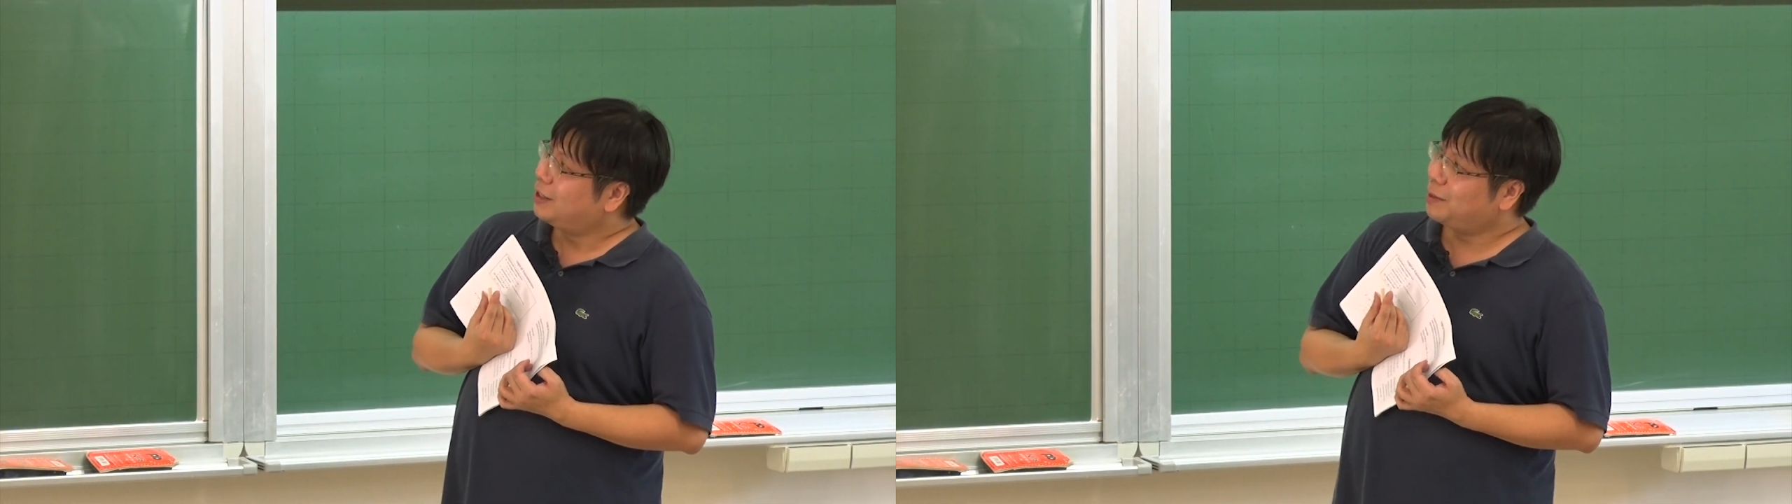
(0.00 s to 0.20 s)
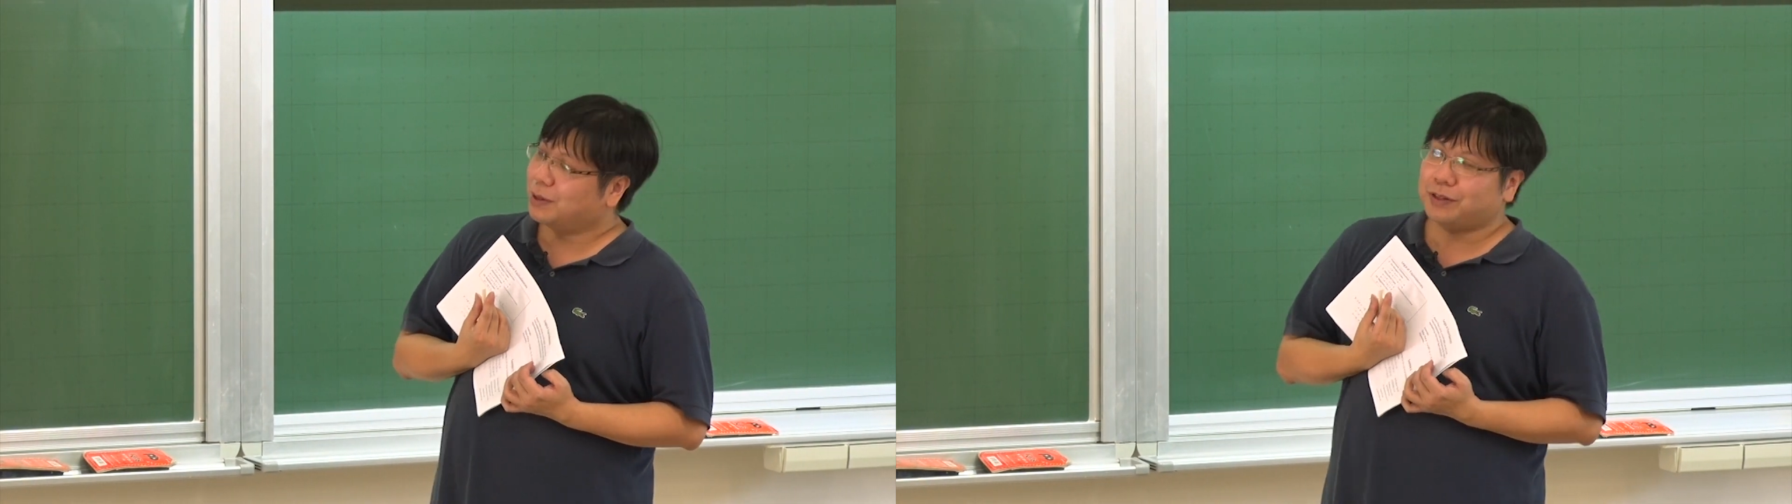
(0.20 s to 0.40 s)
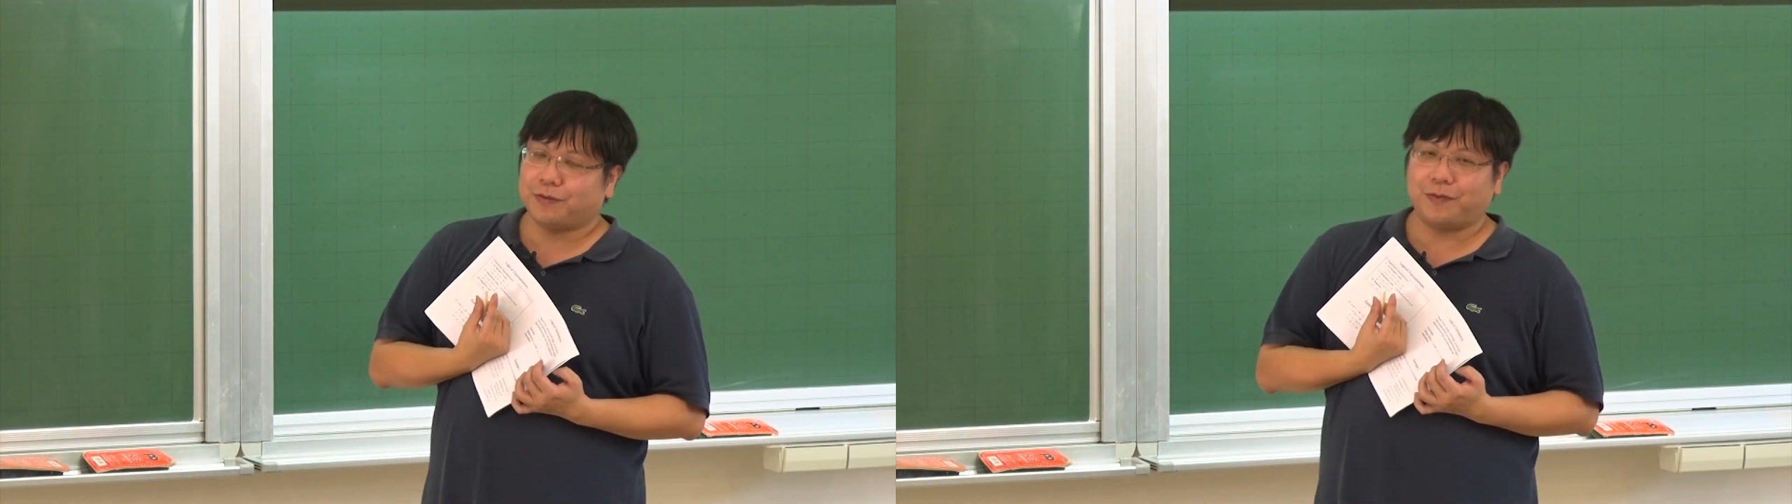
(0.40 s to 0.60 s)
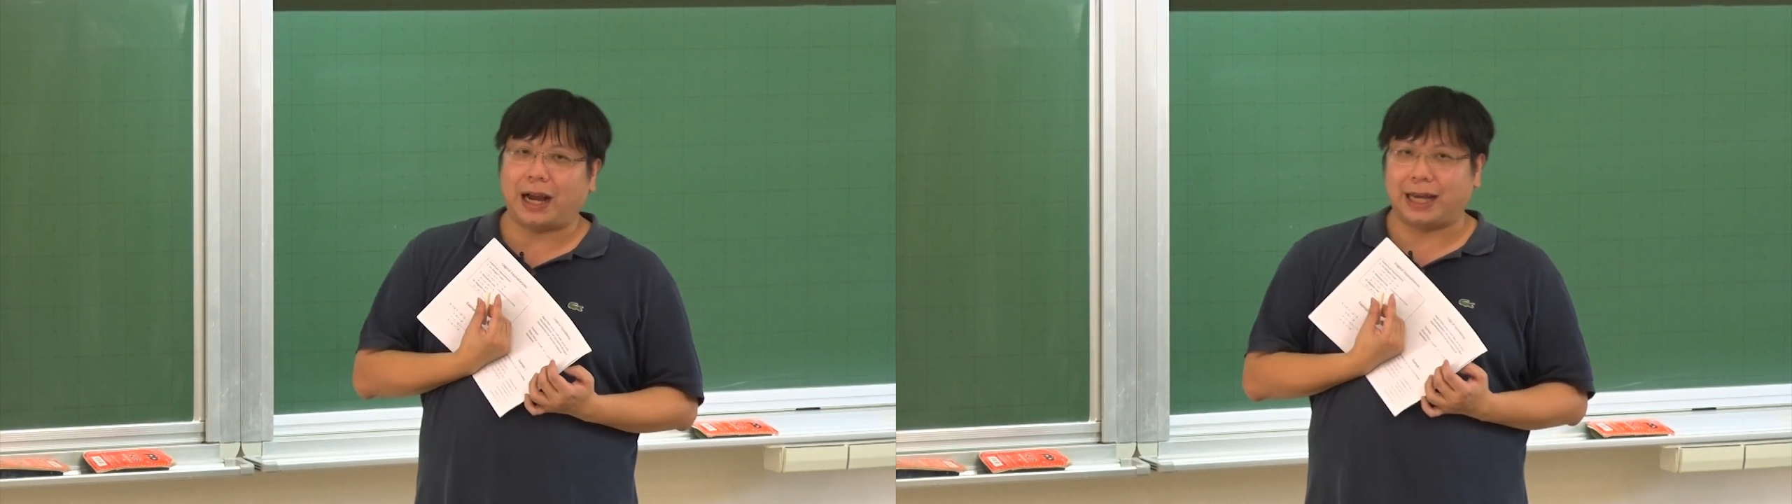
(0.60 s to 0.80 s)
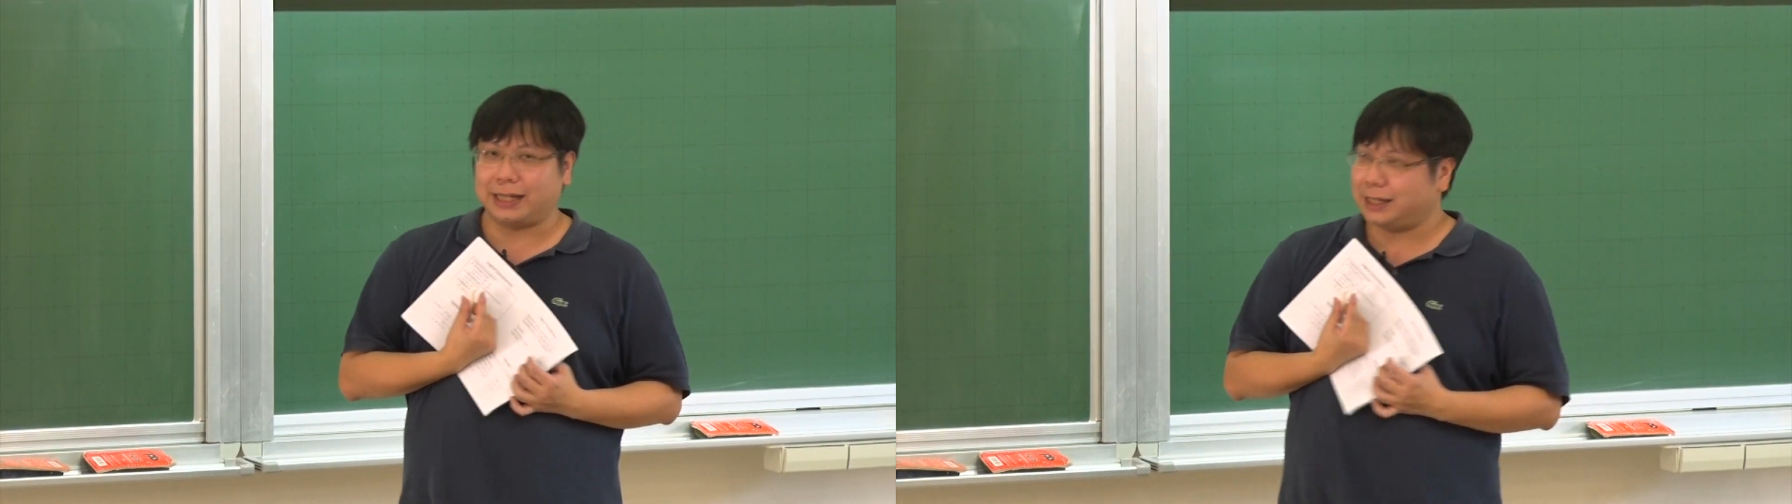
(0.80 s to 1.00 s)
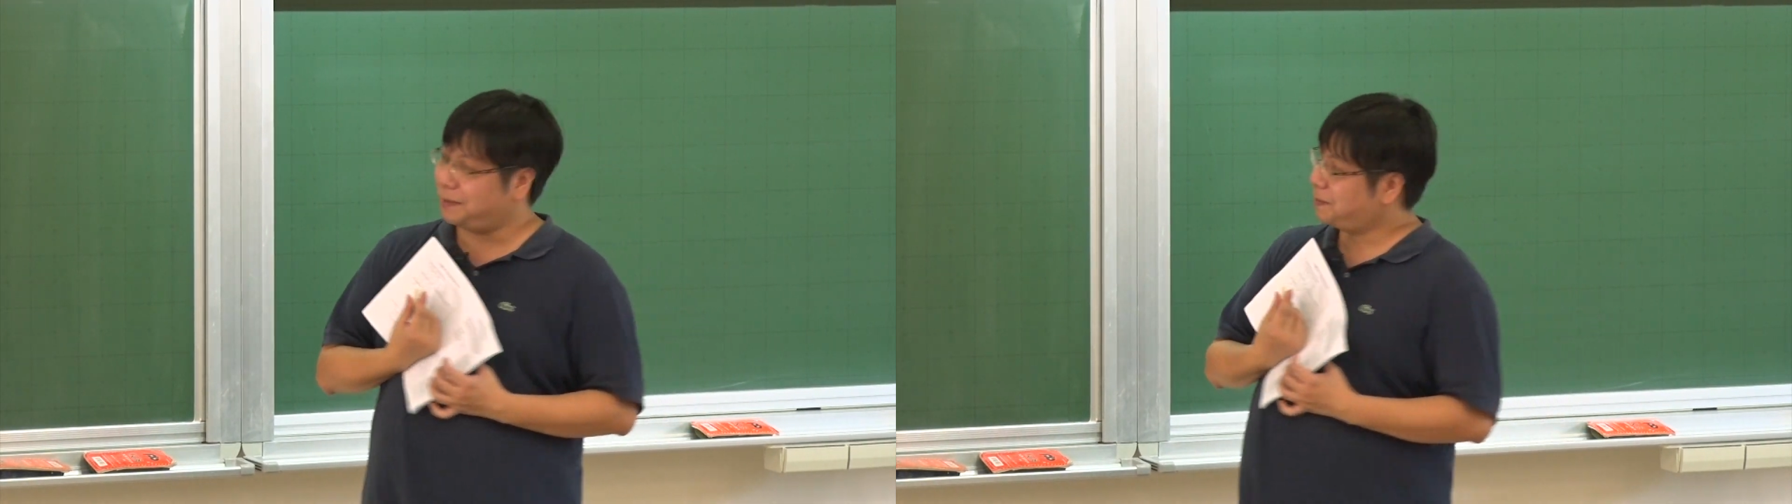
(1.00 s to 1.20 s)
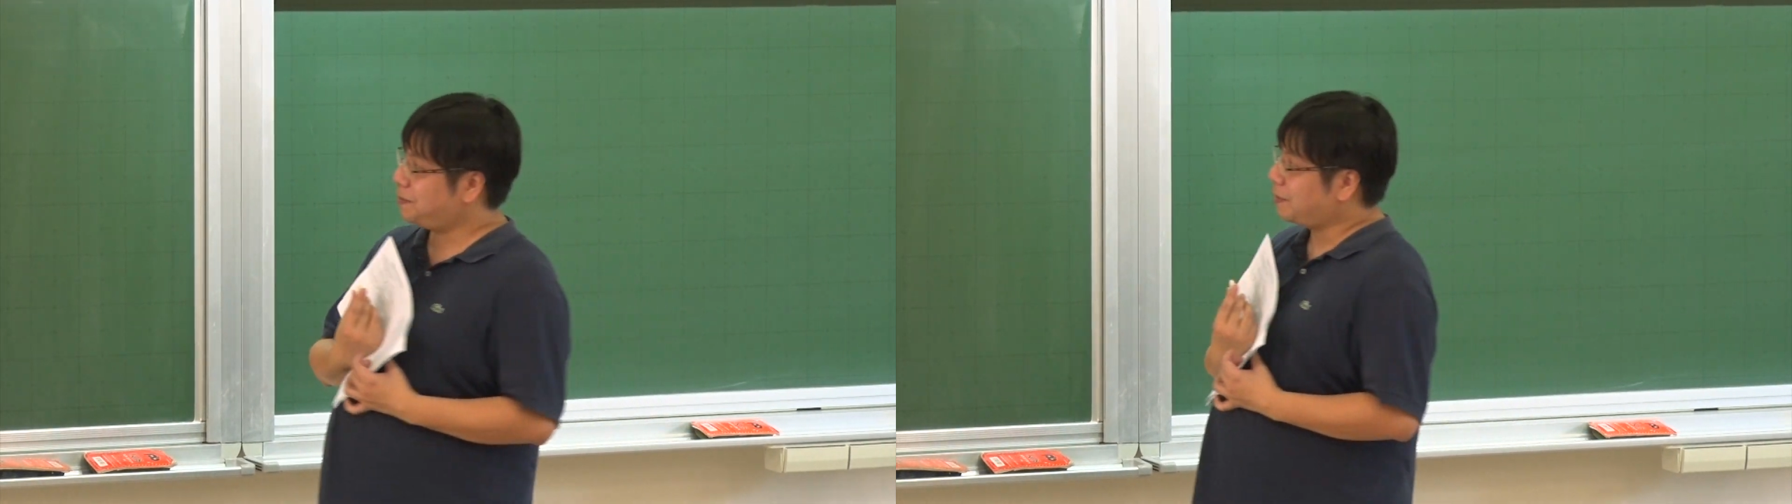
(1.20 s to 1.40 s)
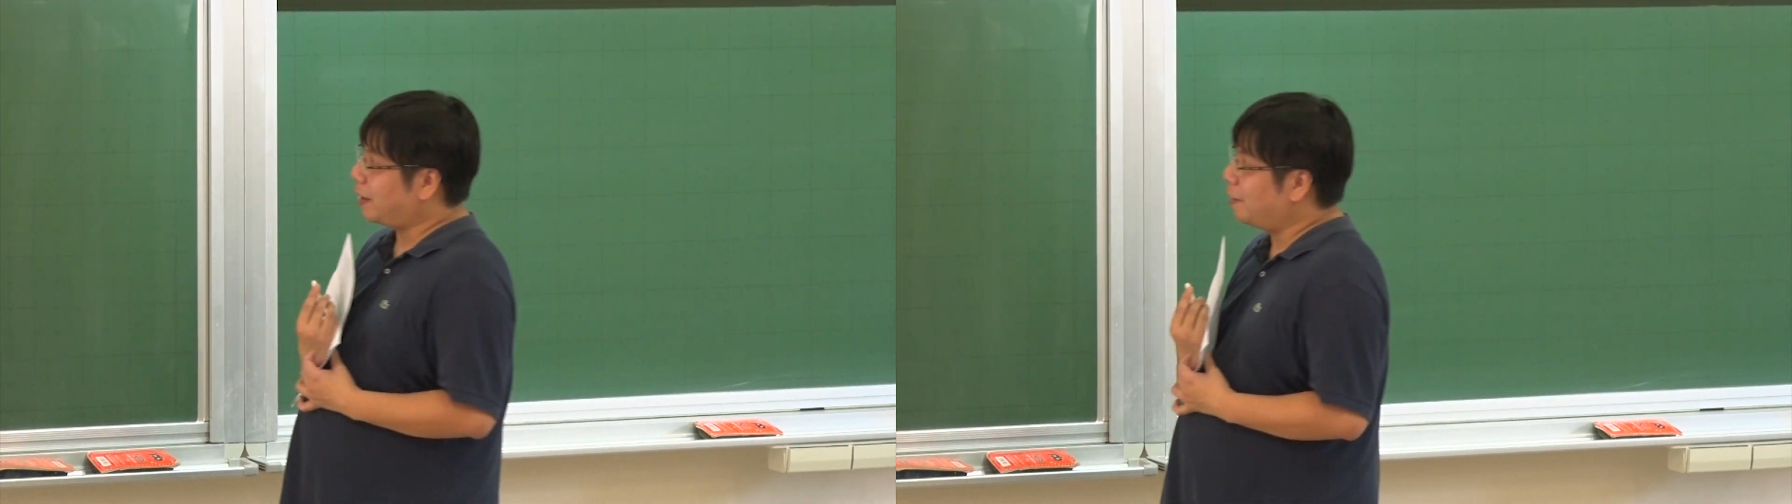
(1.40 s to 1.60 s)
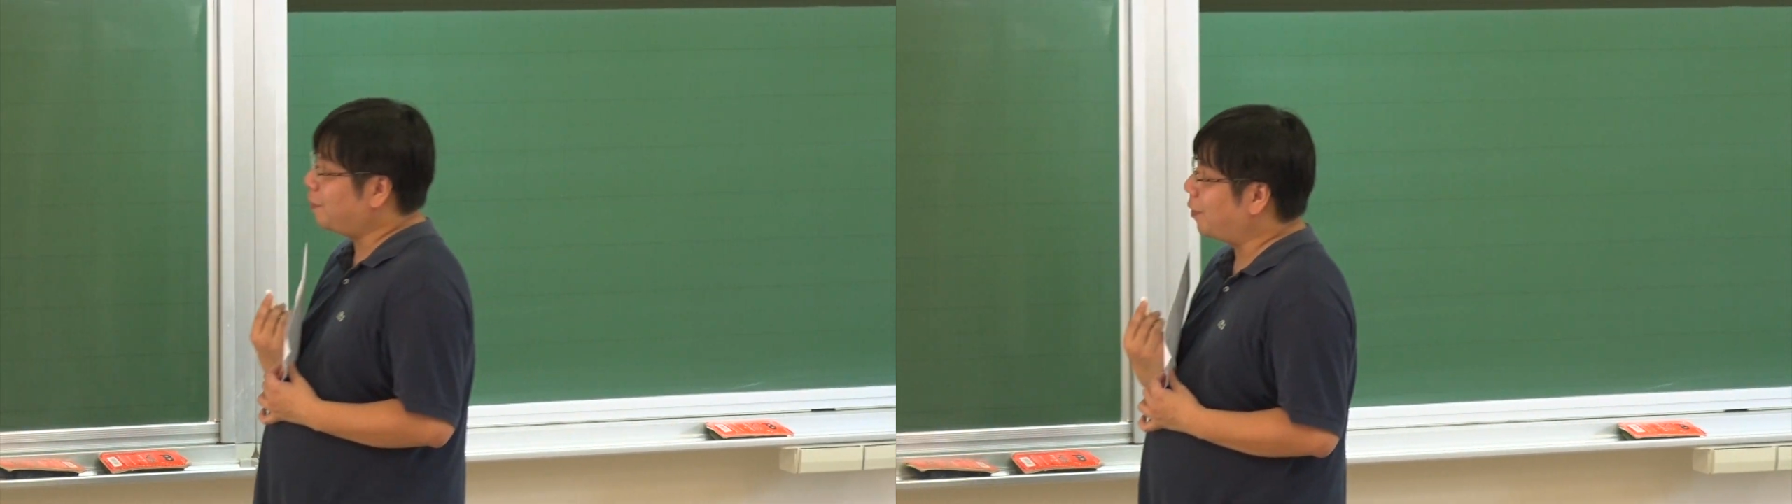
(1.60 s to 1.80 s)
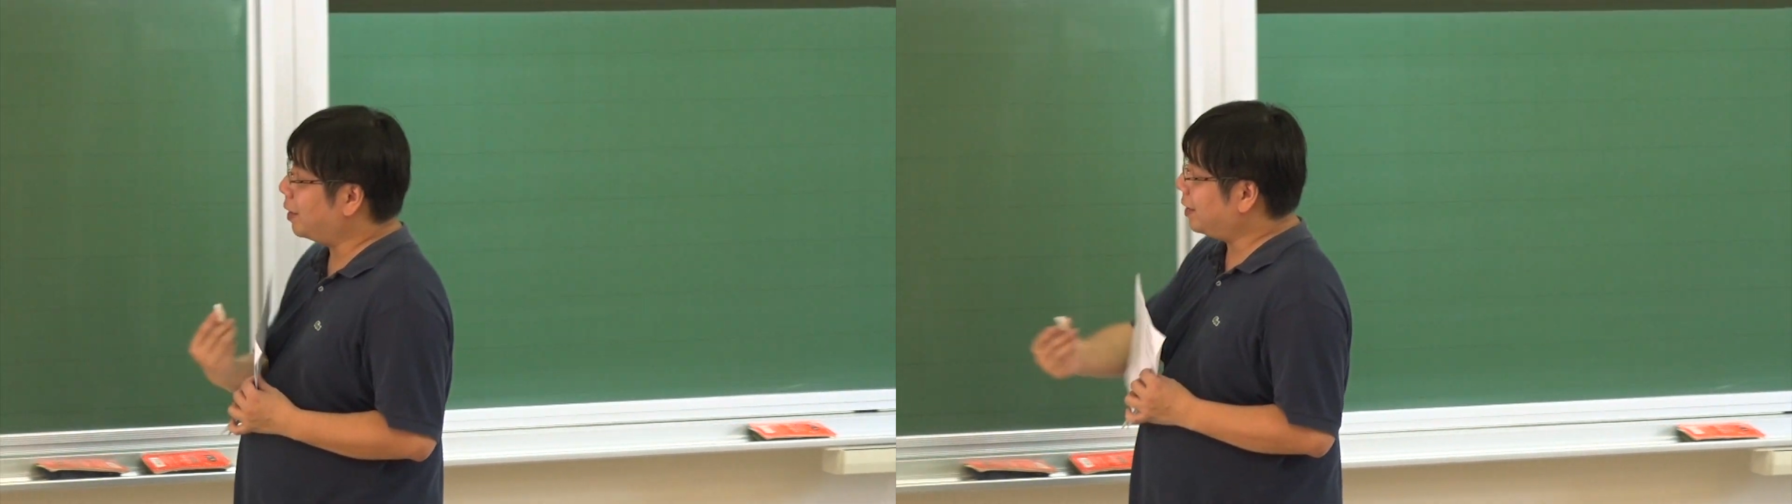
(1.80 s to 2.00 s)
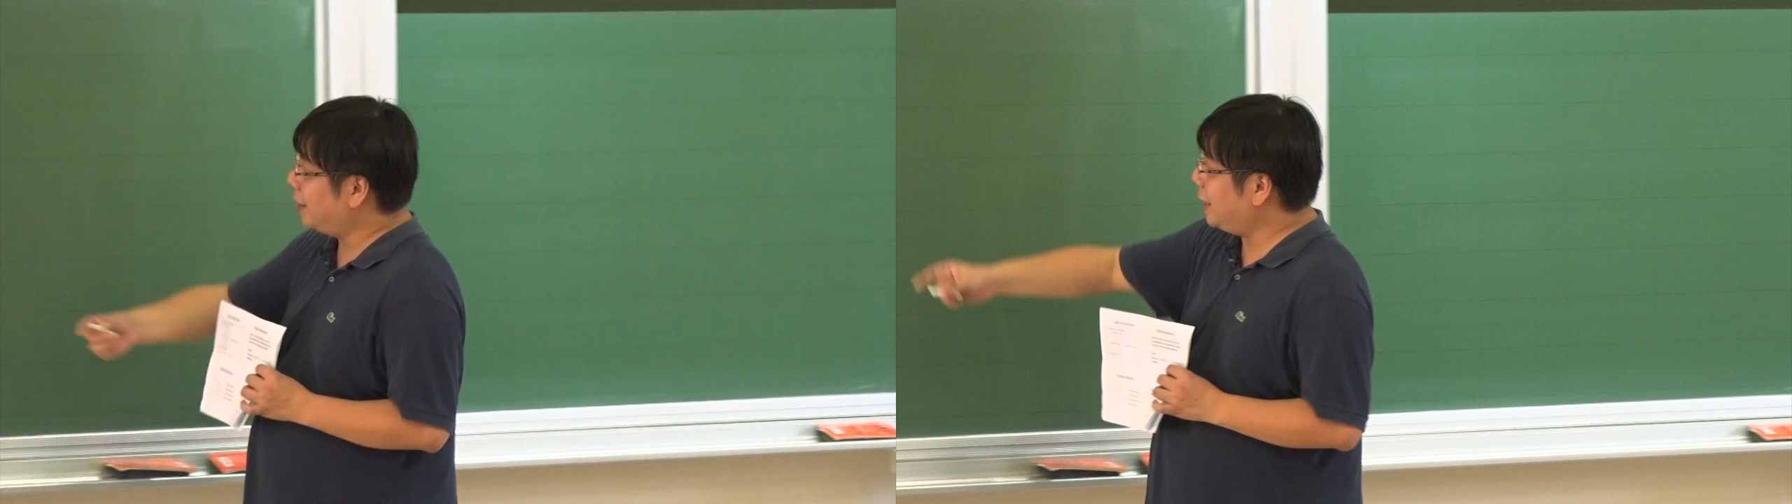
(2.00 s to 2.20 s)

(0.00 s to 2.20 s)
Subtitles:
You want to find for